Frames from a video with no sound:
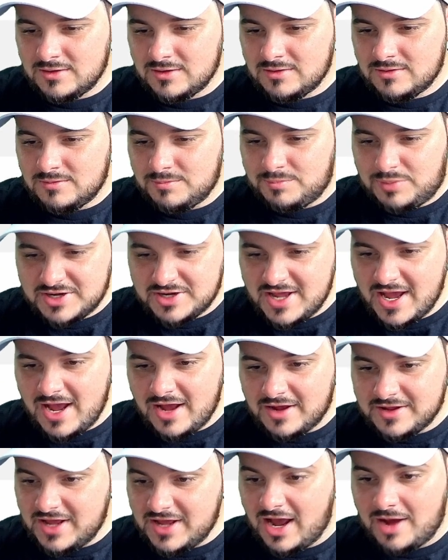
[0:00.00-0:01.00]
But
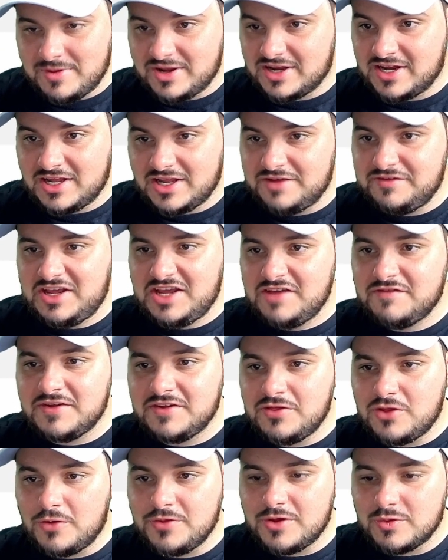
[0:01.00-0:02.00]
yeah, I mean, even
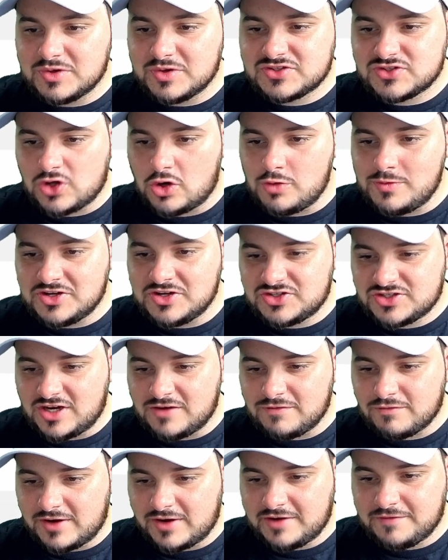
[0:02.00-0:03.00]
though there was so much
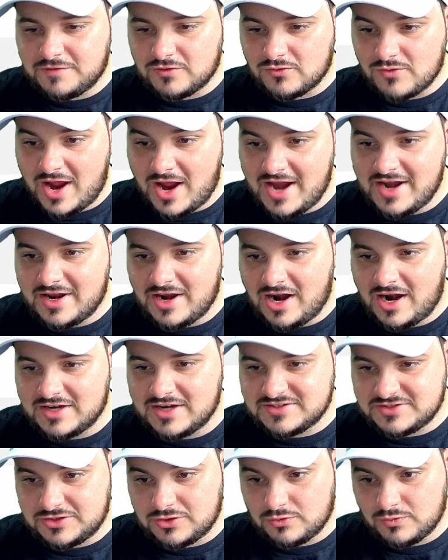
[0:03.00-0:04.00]
stuff ready for Rain, and
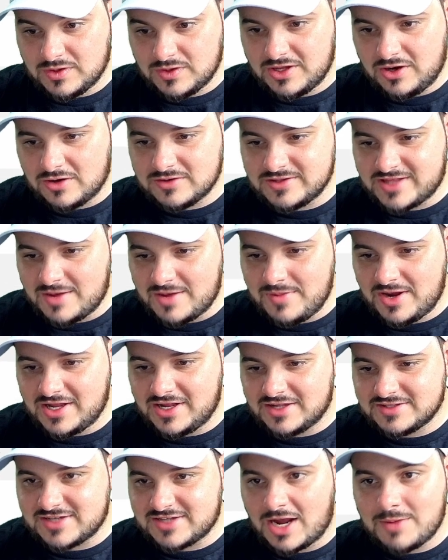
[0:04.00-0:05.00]
honestly, there really aren't that many
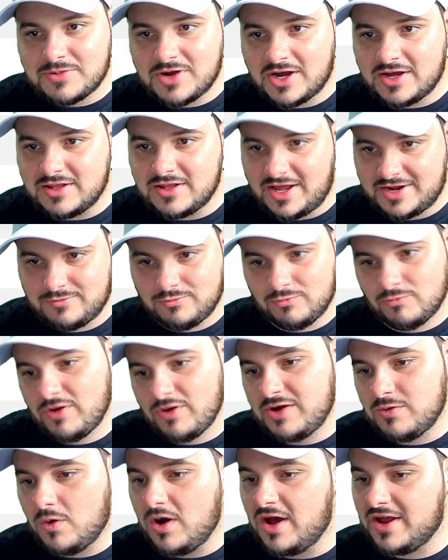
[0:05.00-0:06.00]
in Top Cut, like,
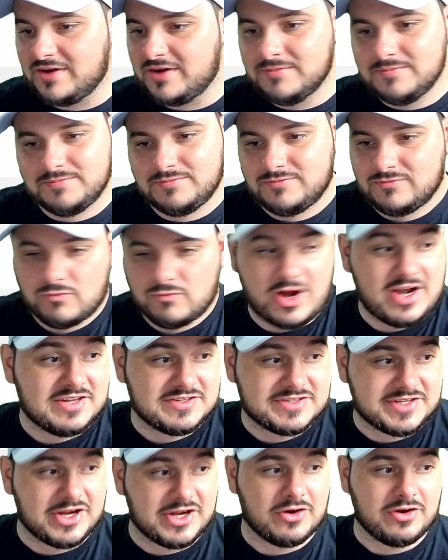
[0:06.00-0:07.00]
Rain won. Rain is
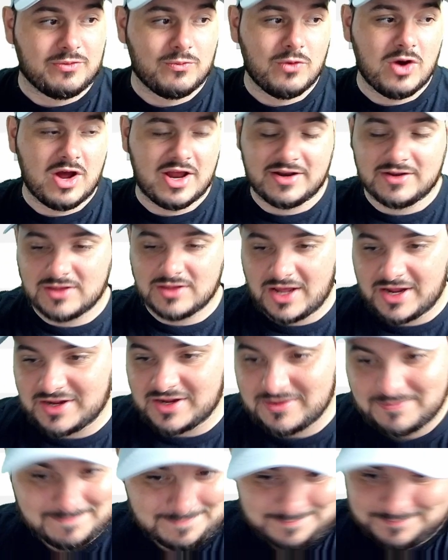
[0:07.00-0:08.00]
here. It won.
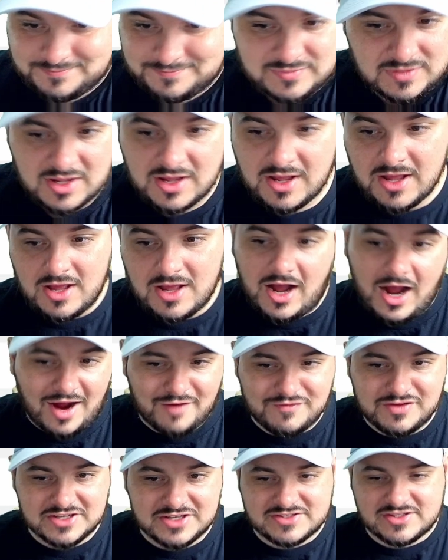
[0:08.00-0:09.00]
Like,
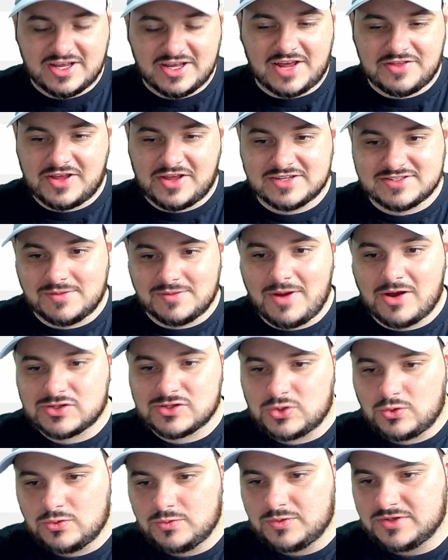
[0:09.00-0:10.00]
obviously, I guess the
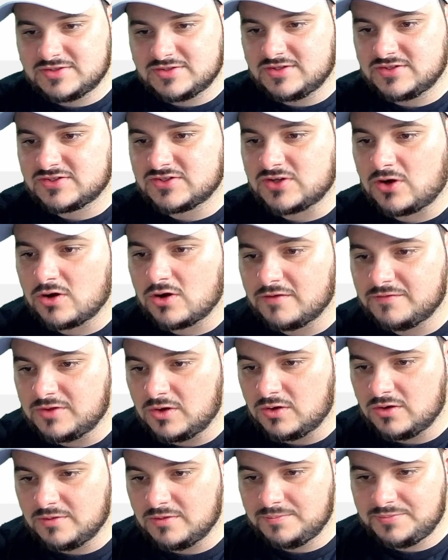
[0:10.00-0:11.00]
Maushold was the star of
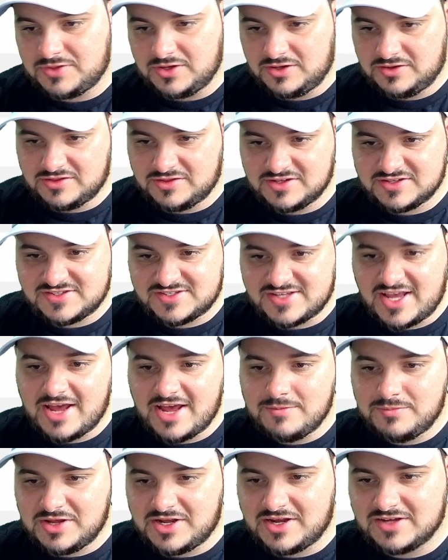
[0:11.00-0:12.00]
the
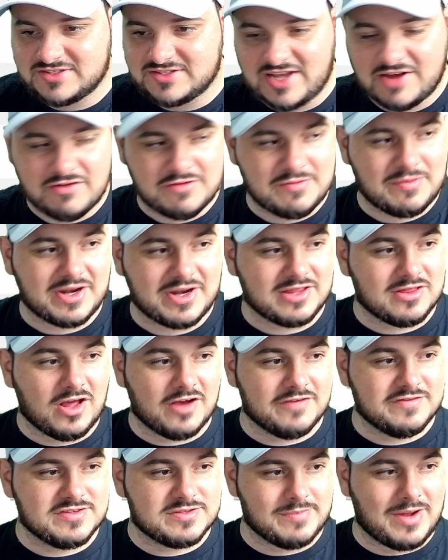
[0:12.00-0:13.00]
set because everybody
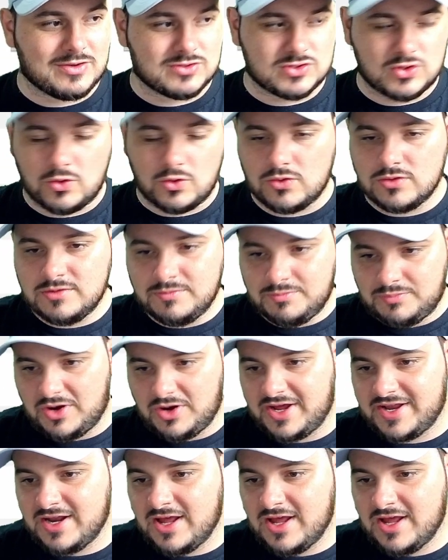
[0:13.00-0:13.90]
loves Maushold, but